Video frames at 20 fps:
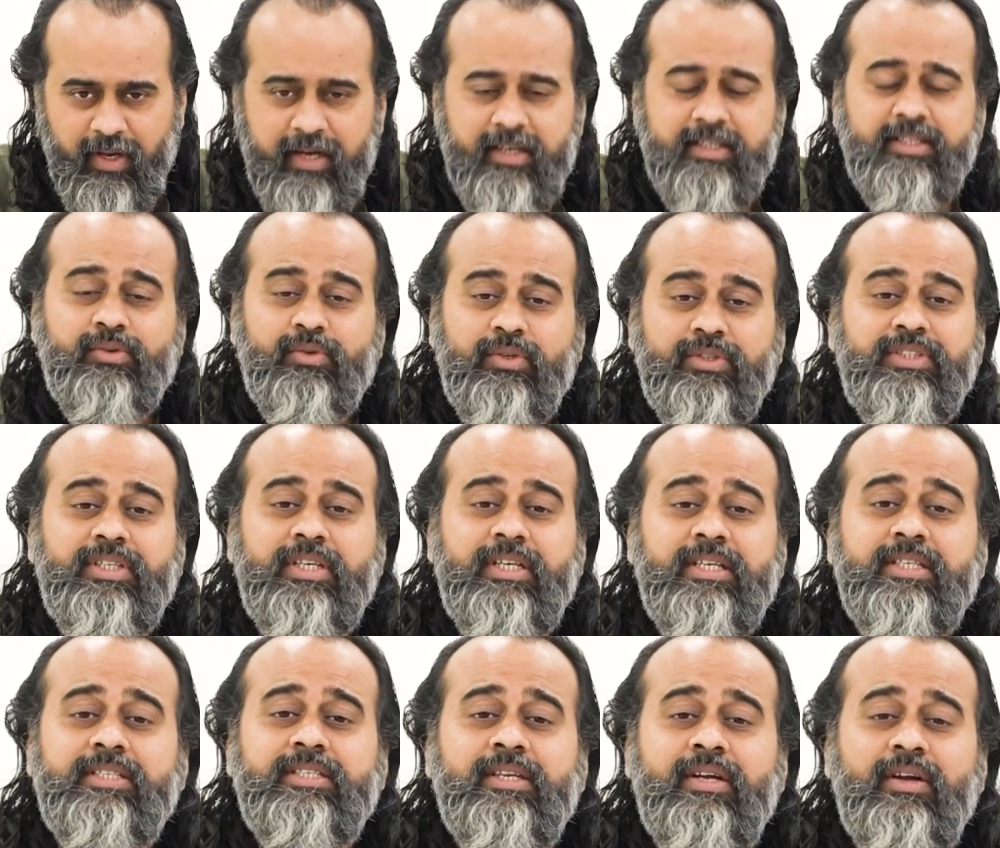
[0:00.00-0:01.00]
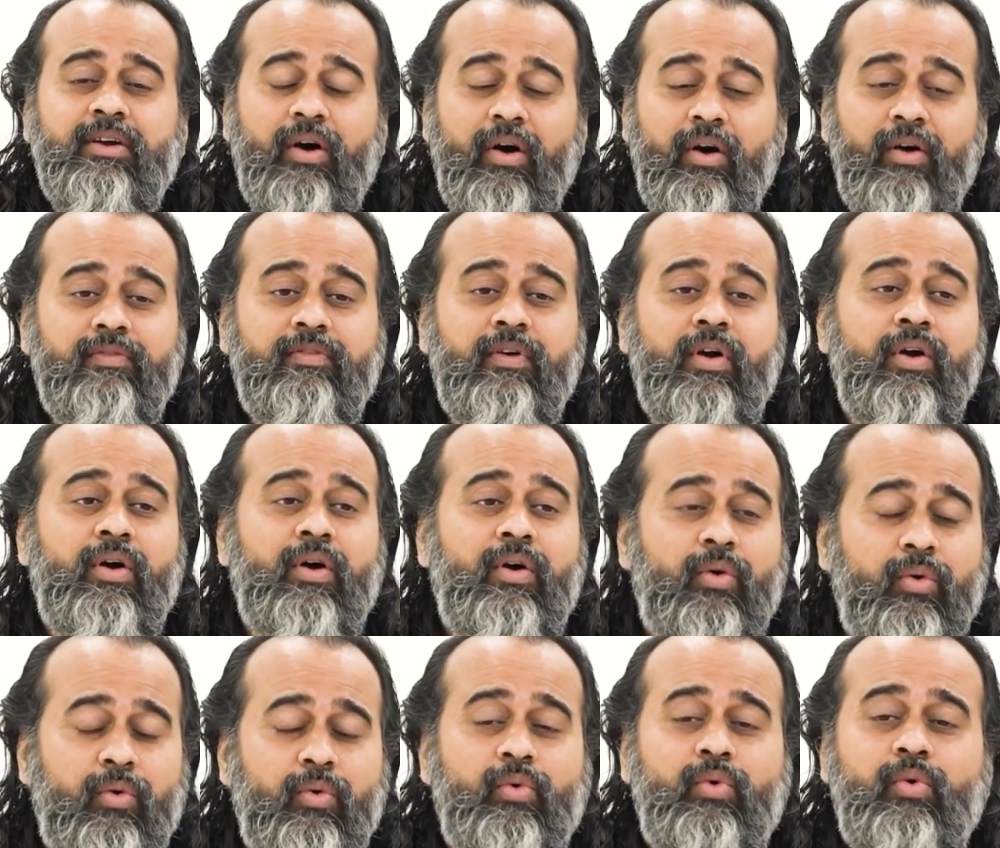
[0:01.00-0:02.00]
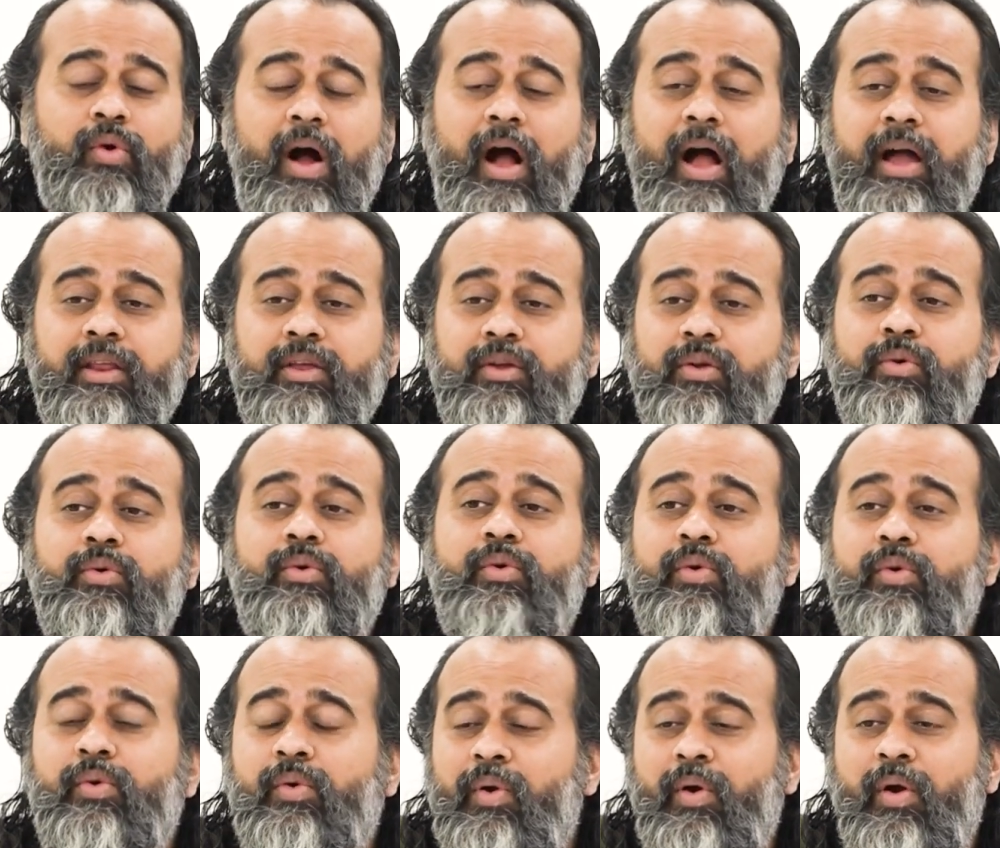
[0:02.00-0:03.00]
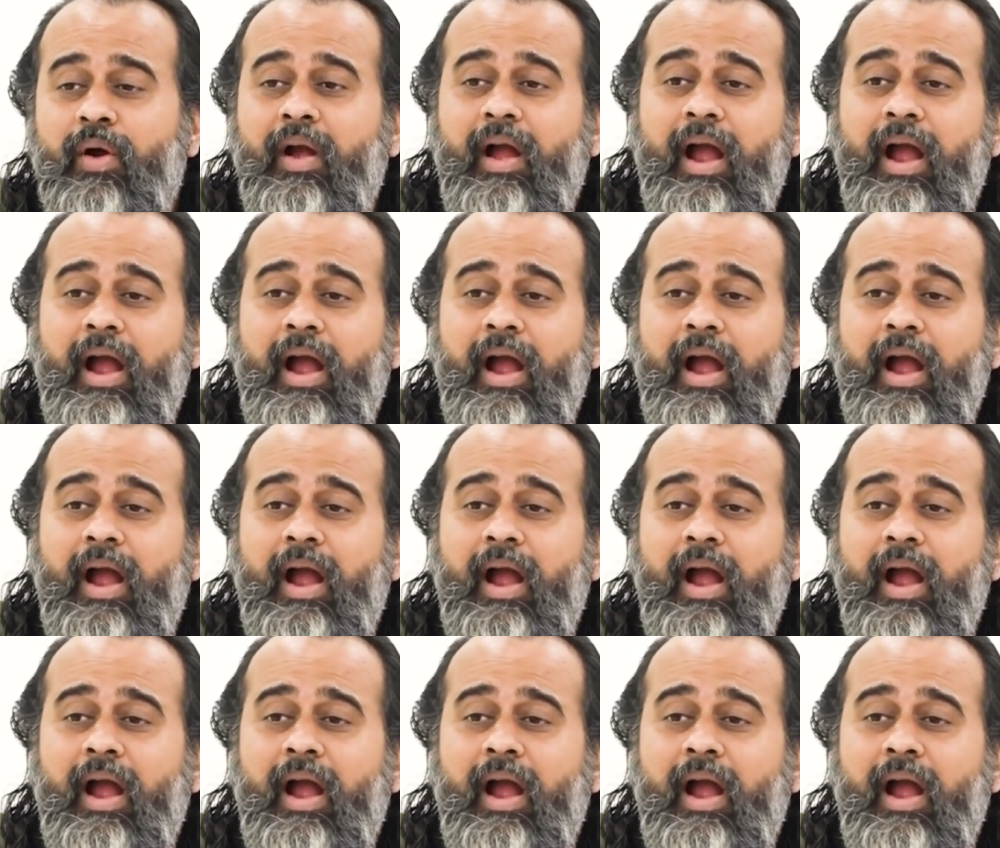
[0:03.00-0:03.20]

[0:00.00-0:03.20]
It is a question is of who are you